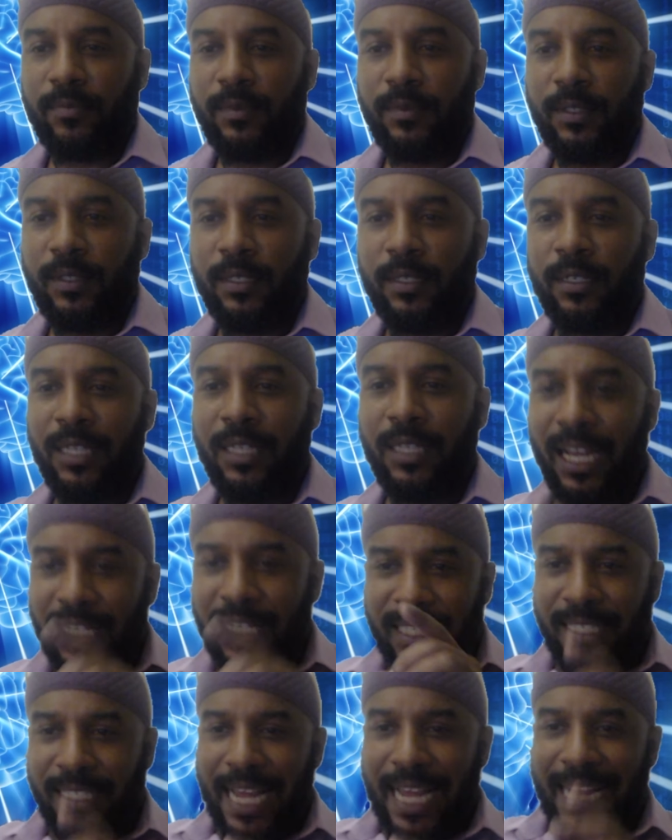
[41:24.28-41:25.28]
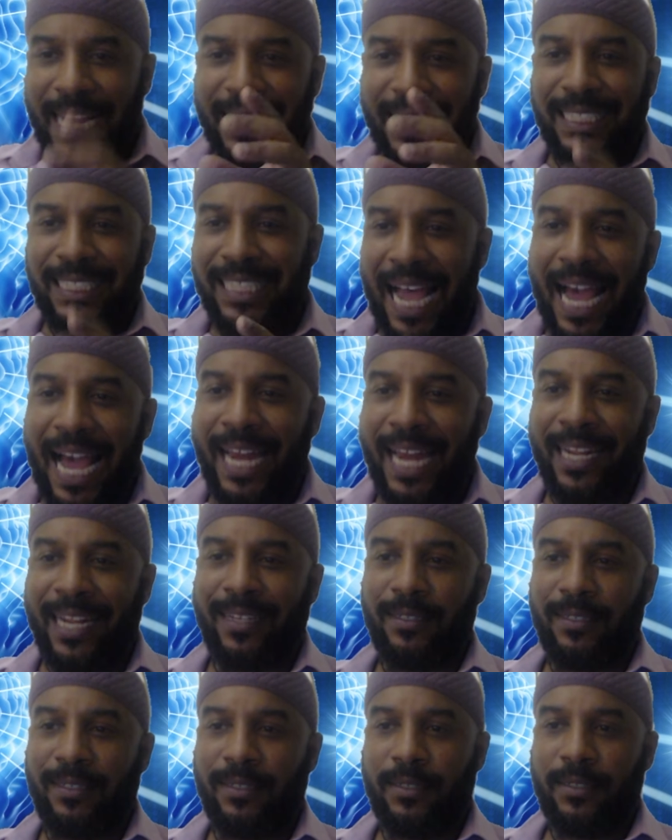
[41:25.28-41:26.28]
that decided
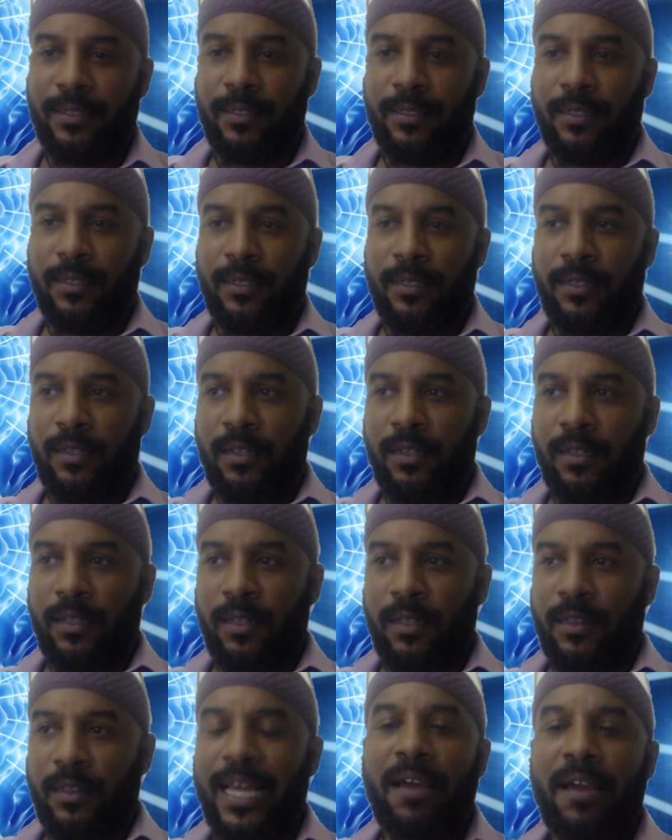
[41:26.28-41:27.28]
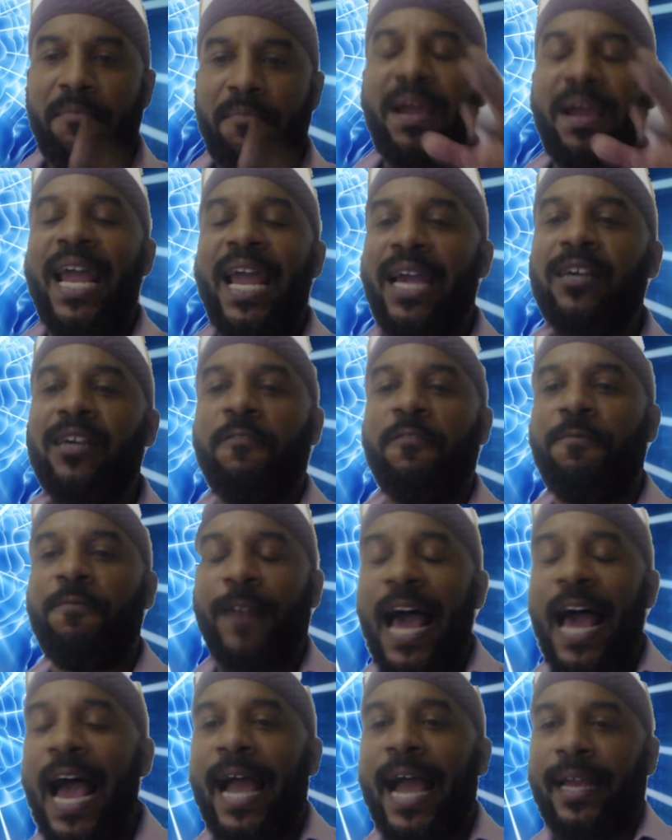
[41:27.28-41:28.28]
that man could
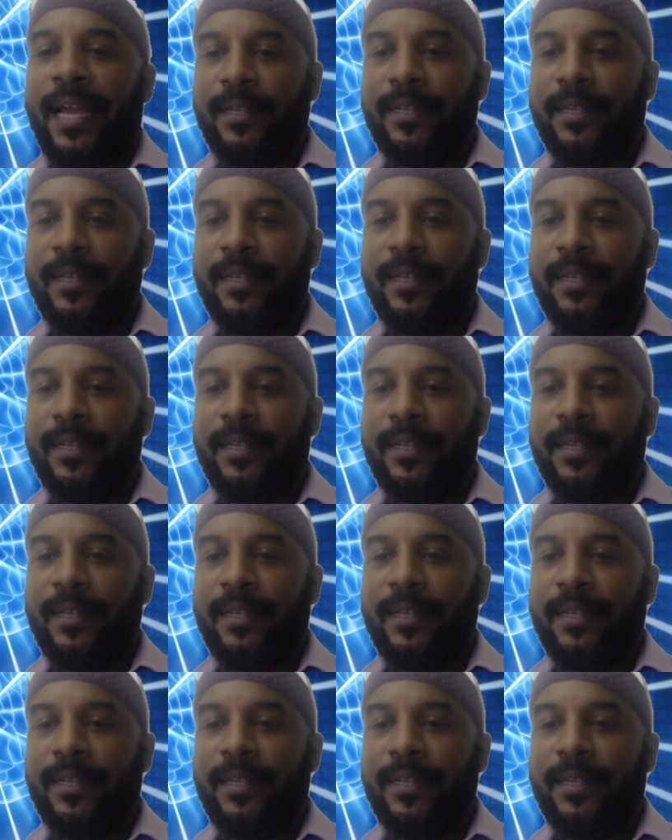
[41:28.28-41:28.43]
fly,